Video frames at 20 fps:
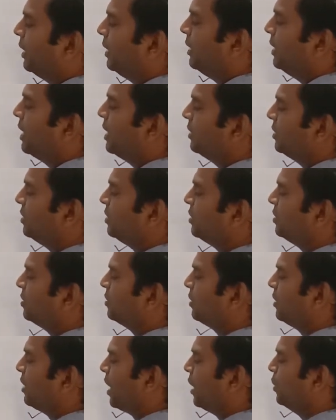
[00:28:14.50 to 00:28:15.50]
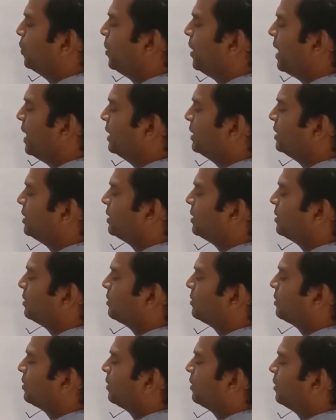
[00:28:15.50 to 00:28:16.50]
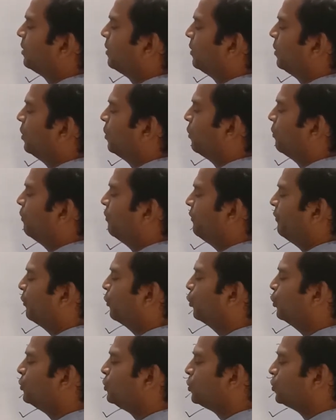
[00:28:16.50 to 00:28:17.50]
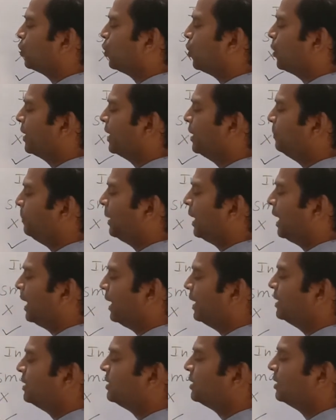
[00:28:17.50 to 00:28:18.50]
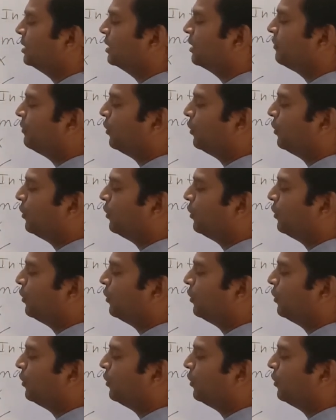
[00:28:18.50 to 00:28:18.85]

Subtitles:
Yes, can you guess? Food stored in plants is in the